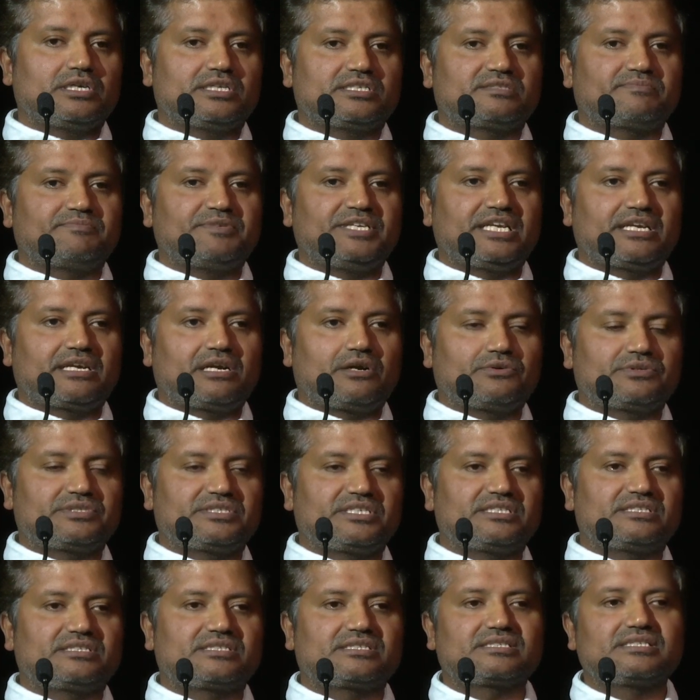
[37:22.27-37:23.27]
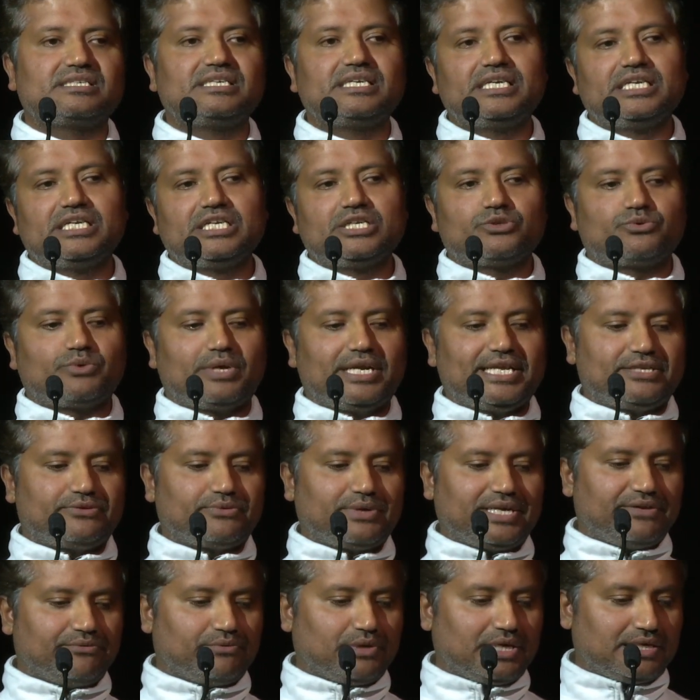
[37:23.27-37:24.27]
It's been around since
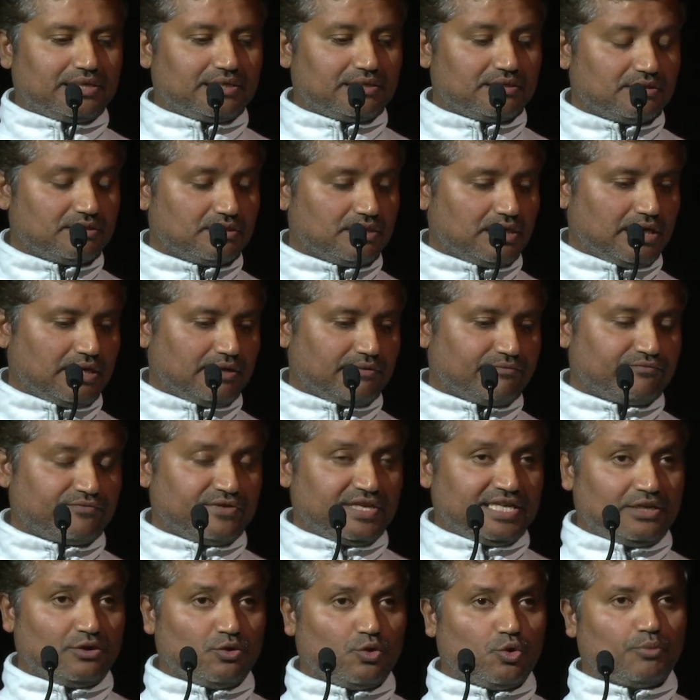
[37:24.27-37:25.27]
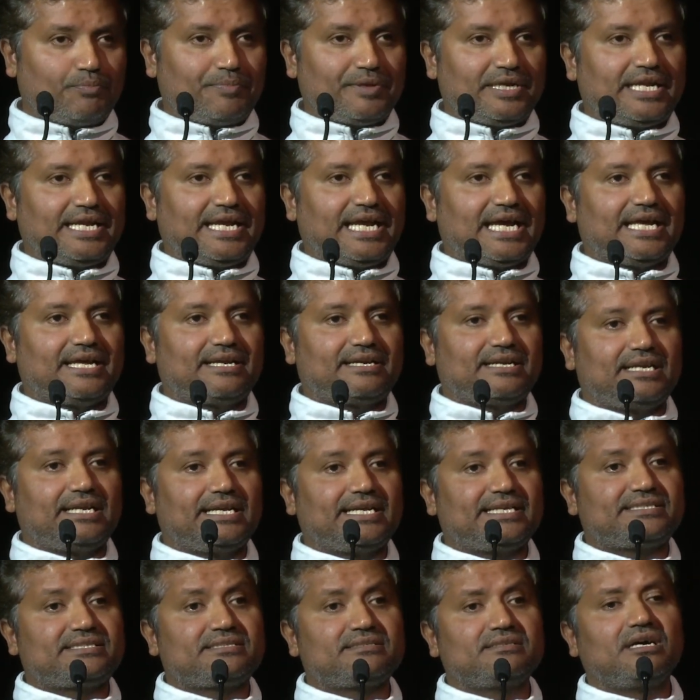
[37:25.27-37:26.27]
2021 when
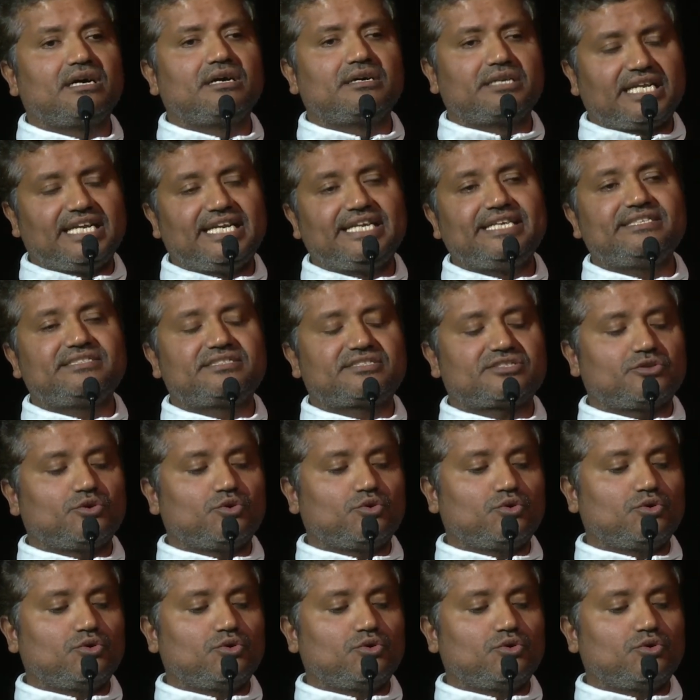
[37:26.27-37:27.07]
OpenAI released